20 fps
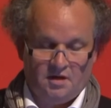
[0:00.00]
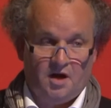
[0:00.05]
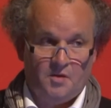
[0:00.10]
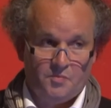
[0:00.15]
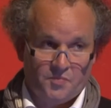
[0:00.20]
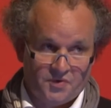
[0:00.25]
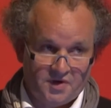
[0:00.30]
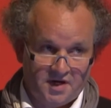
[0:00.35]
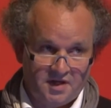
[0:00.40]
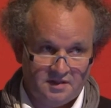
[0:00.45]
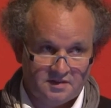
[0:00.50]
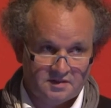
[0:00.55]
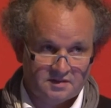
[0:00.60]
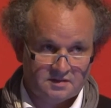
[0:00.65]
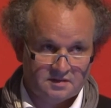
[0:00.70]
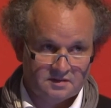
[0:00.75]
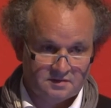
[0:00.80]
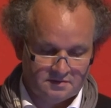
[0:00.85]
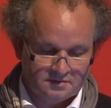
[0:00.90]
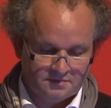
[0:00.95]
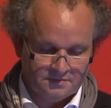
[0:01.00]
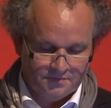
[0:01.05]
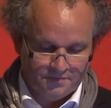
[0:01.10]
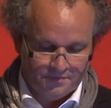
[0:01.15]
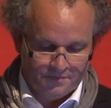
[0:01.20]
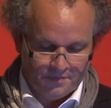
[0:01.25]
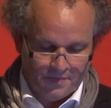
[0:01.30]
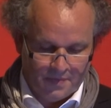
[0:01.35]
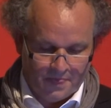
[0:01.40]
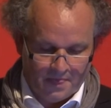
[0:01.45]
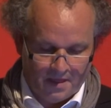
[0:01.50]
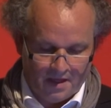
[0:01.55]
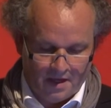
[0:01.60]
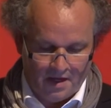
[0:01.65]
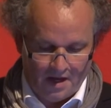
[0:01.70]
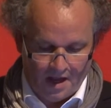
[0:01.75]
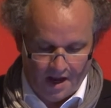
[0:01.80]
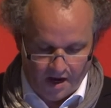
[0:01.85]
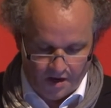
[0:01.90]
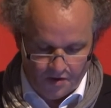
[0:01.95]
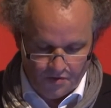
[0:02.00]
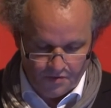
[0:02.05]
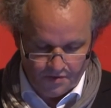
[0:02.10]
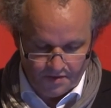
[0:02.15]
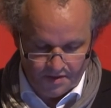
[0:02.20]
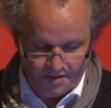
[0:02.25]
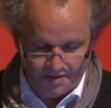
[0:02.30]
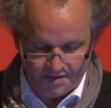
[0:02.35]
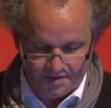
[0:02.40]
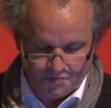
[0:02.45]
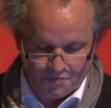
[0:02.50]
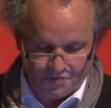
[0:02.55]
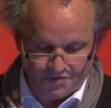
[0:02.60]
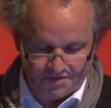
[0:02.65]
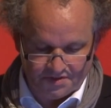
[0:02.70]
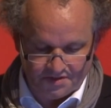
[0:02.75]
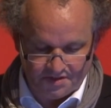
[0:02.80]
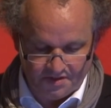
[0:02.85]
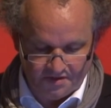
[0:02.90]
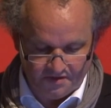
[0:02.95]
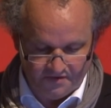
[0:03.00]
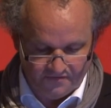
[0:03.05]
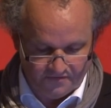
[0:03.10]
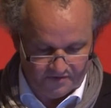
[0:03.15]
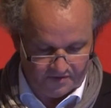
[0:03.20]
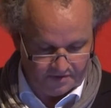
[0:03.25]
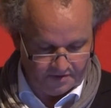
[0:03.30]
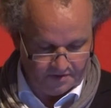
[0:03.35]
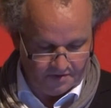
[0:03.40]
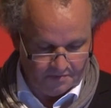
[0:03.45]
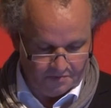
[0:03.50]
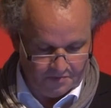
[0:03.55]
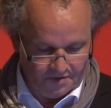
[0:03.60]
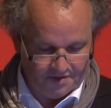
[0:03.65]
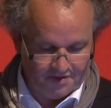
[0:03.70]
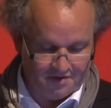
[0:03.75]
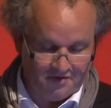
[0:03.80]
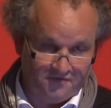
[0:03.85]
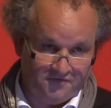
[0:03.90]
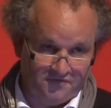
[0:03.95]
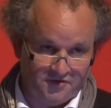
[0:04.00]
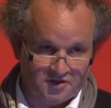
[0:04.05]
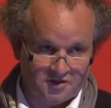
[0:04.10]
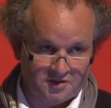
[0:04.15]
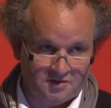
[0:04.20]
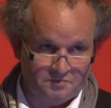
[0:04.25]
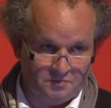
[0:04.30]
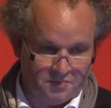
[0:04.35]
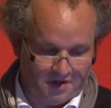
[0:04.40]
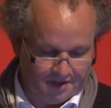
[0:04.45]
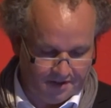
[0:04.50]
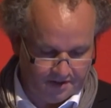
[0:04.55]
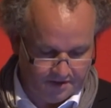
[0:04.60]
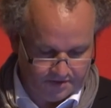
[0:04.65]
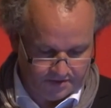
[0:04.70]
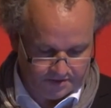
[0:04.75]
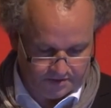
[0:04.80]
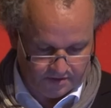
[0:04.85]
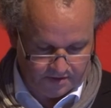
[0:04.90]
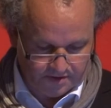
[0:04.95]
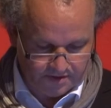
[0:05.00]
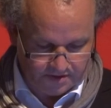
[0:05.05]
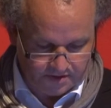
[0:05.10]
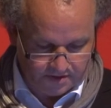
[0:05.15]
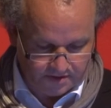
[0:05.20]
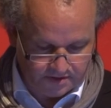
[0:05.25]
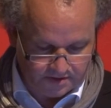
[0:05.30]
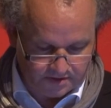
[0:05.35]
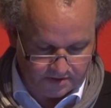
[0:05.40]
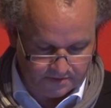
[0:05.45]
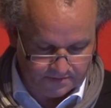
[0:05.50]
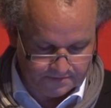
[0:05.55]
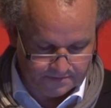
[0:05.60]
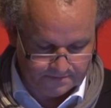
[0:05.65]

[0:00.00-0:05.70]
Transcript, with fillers: operates and how it is perceived by the official planning authorities.